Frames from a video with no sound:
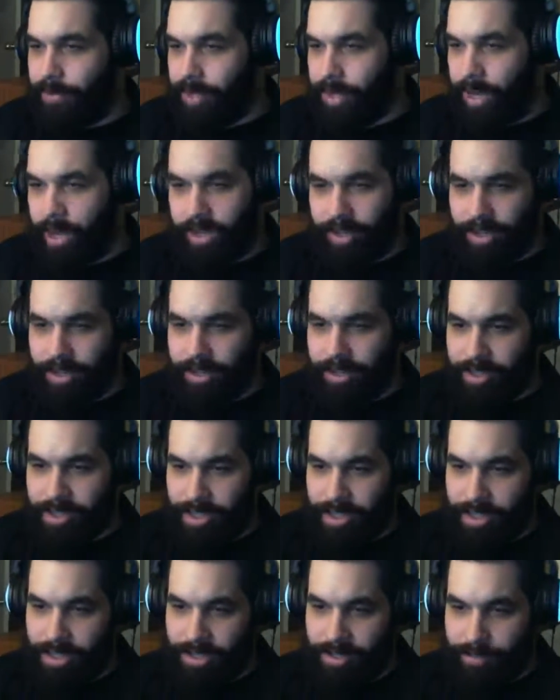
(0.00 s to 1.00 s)
the
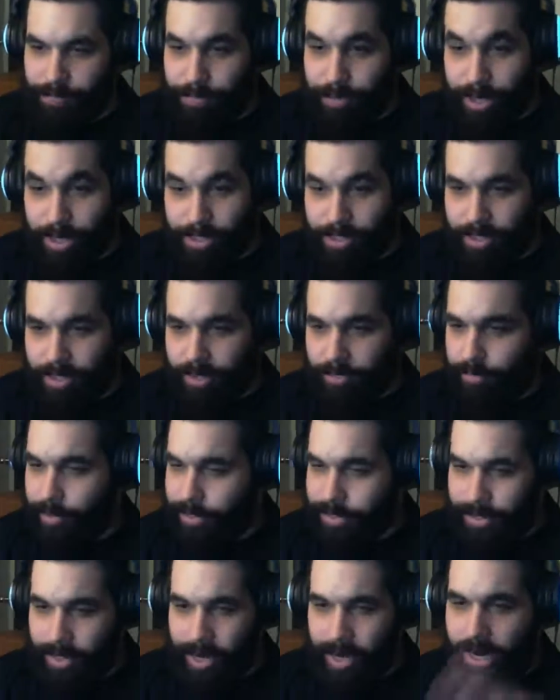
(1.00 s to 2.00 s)
Oculus's pricing,
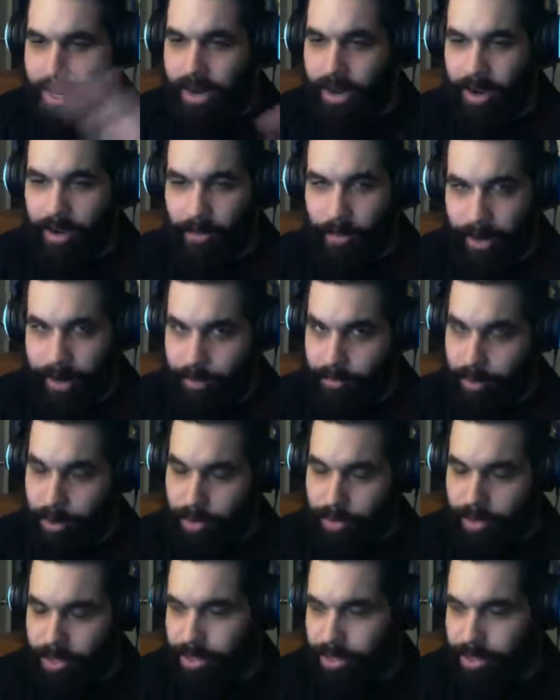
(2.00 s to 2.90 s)
which I already wrote an